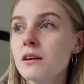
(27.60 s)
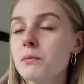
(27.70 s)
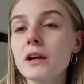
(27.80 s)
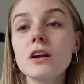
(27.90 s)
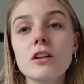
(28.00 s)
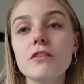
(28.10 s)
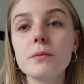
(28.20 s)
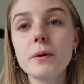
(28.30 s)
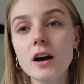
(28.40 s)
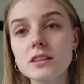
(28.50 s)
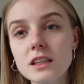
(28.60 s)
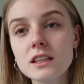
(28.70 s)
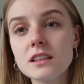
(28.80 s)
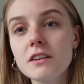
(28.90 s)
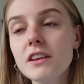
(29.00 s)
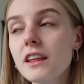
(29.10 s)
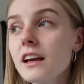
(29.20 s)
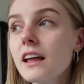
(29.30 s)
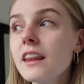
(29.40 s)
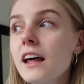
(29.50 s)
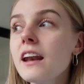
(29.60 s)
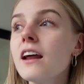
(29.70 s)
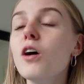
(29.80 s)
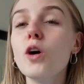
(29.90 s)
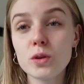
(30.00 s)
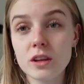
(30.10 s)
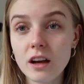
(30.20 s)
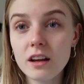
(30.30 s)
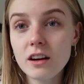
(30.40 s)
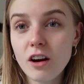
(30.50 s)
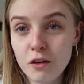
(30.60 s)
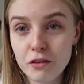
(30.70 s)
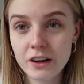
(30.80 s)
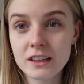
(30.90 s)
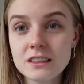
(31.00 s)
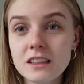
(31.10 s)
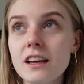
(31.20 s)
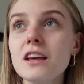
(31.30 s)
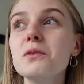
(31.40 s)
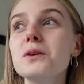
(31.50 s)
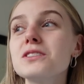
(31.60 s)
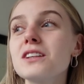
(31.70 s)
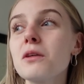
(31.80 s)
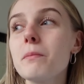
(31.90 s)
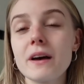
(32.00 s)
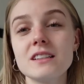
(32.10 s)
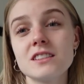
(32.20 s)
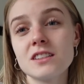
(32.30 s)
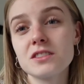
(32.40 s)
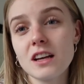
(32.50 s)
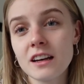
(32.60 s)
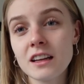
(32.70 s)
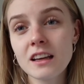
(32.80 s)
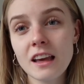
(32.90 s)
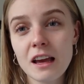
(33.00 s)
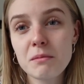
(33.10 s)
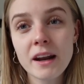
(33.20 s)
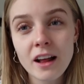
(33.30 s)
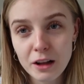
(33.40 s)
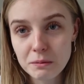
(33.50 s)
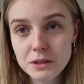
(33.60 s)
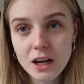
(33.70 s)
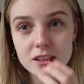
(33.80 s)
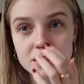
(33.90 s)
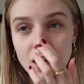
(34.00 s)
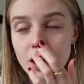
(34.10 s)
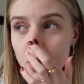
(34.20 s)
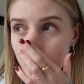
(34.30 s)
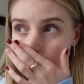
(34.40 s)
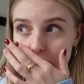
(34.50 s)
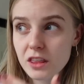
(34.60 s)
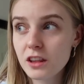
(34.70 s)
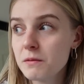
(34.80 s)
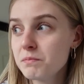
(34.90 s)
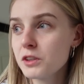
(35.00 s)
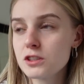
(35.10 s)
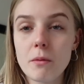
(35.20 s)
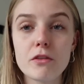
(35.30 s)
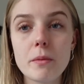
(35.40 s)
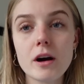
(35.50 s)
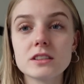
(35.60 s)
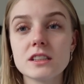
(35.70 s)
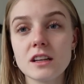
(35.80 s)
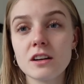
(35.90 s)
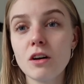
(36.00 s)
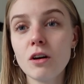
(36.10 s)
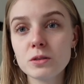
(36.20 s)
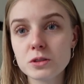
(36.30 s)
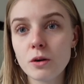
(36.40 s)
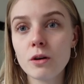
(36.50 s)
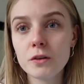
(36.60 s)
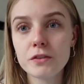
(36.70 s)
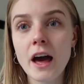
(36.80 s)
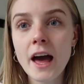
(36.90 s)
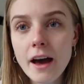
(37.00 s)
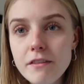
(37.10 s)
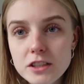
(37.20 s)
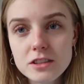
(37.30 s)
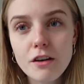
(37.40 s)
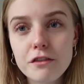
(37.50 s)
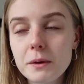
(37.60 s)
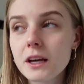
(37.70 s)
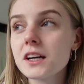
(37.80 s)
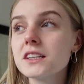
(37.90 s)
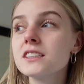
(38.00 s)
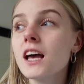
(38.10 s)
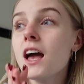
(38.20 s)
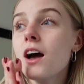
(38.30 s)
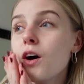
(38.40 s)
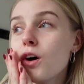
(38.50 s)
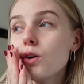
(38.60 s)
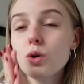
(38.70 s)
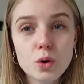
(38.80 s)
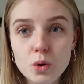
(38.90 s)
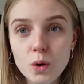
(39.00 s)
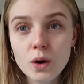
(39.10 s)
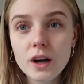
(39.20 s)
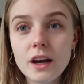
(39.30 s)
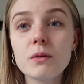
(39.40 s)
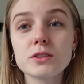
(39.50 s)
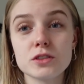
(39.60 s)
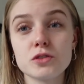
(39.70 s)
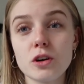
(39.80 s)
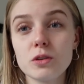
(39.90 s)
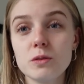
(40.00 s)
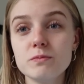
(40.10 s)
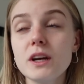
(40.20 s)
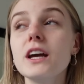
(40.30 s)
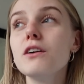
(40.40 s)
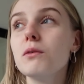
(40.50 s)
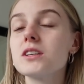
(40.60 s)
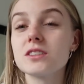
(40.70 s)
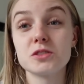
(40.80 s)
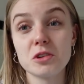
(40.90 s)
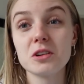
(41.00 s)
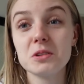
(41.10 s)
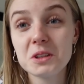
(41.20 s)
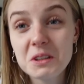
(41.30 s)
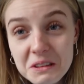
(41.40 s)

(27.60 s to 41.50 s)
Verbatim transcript: bringing all of the boxes and everything. And then Ottar, our friend, he was the best and he came and helped us with some of the boxes and also all of the heavy stuff because whew, it was a struggle. It was a struggle.